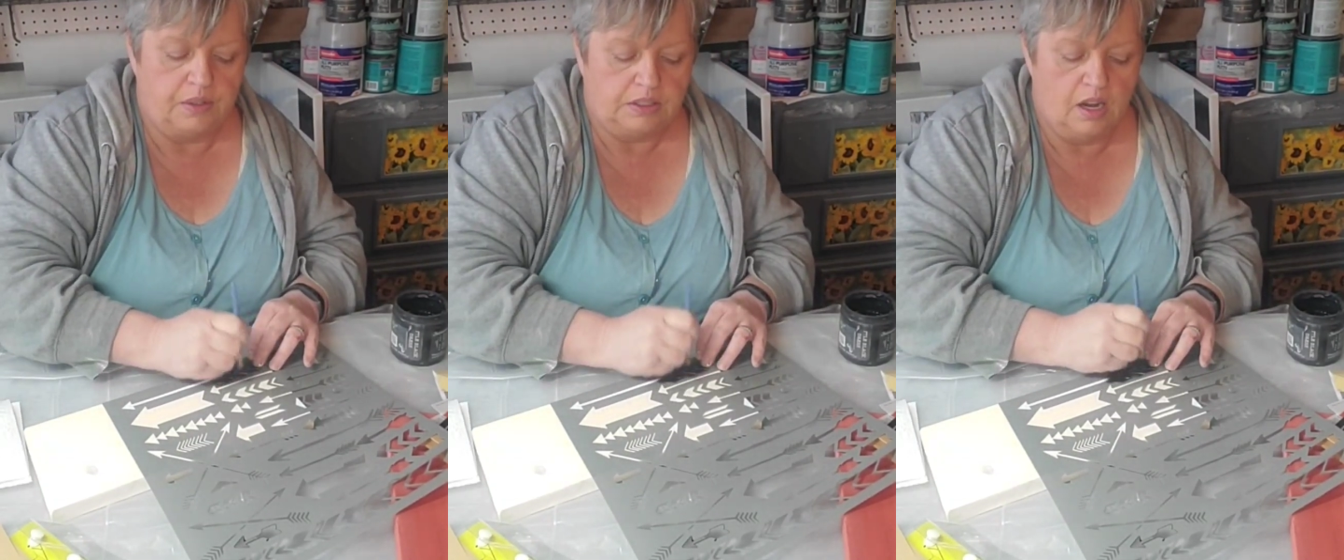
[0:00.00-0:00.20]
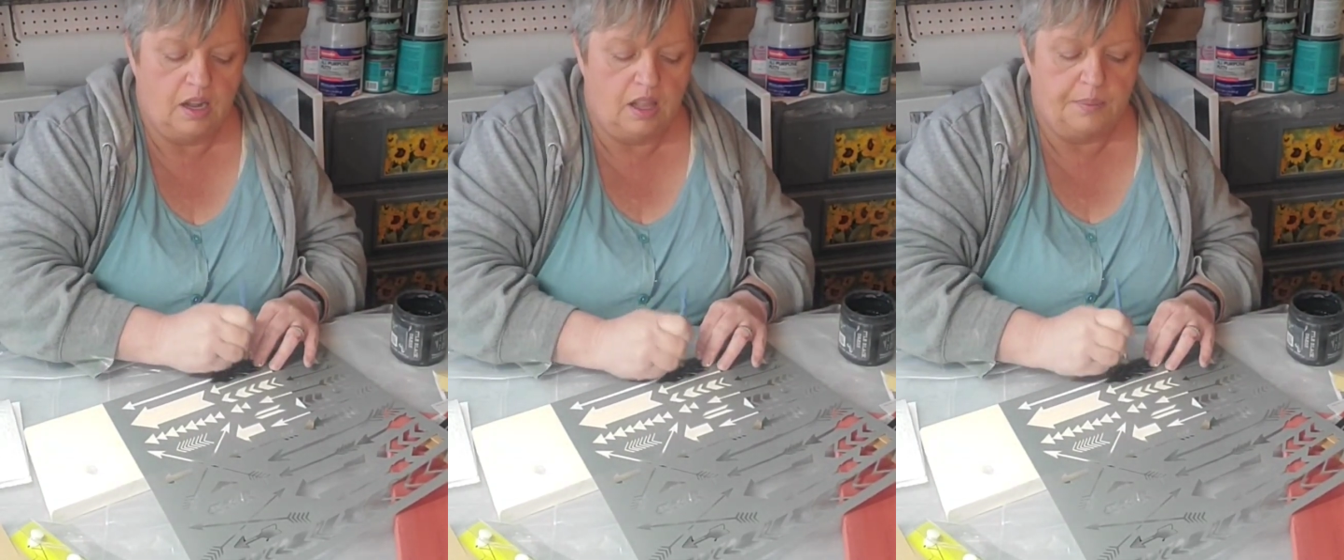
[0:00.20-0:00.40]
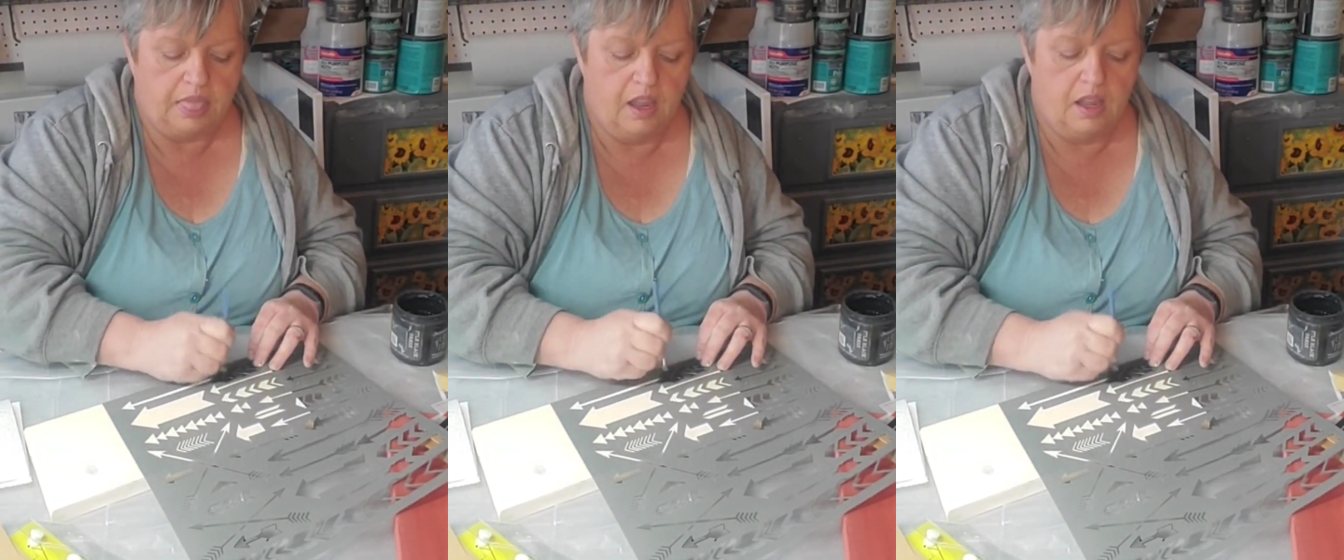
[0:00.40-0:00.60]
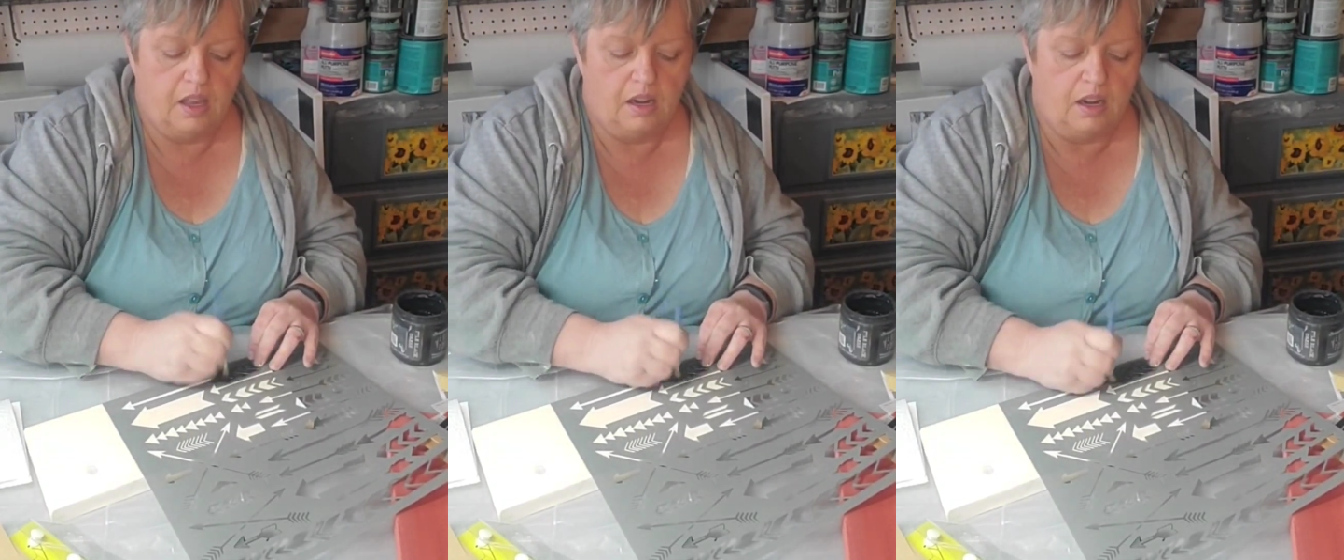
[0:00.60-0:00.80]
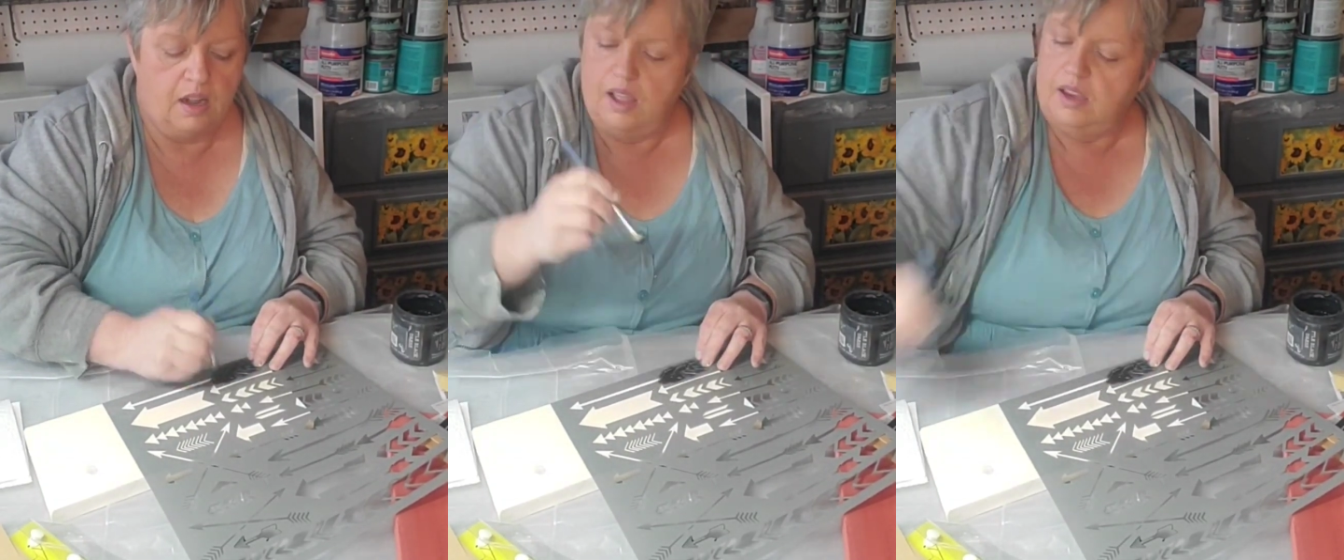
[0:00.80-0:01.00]
and I'm
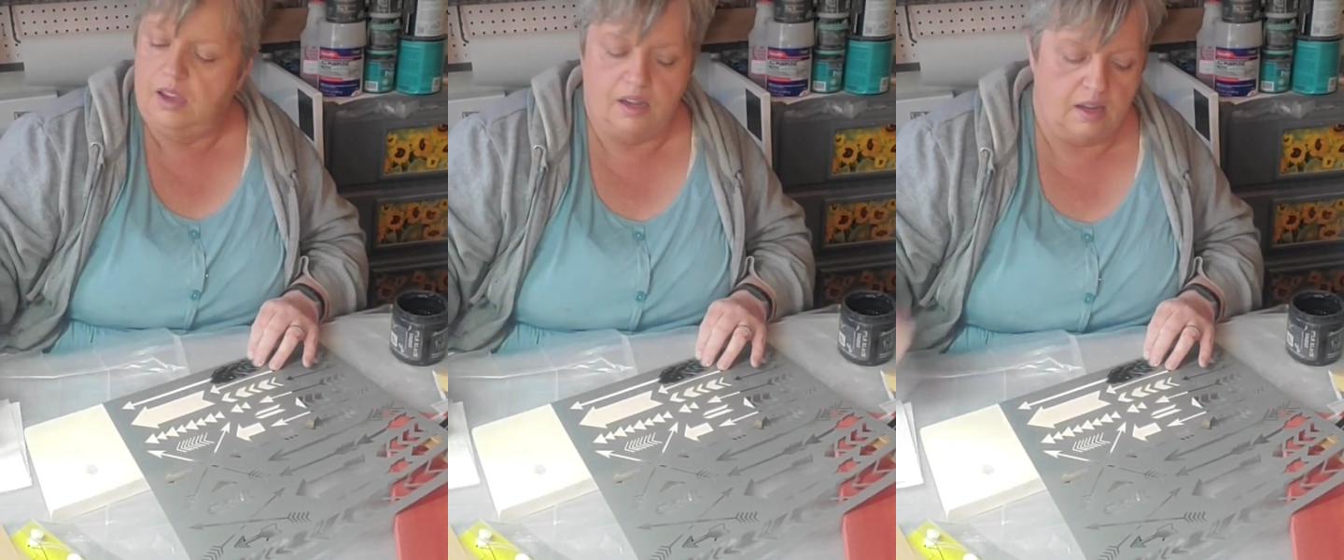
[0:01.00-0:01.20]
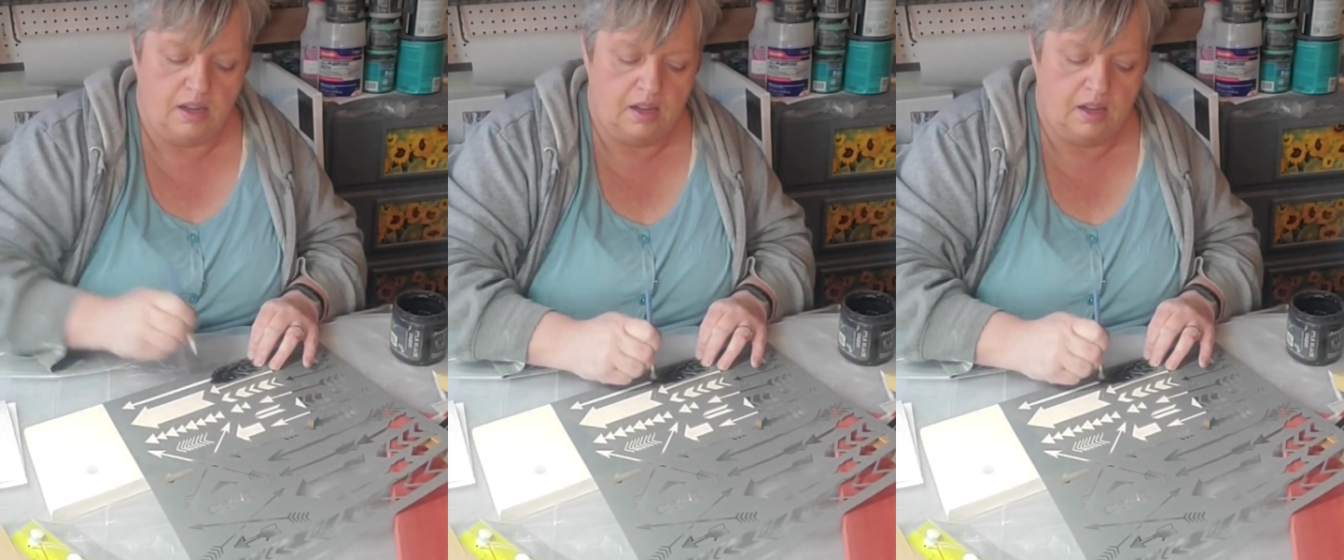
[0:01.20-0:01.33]
just going to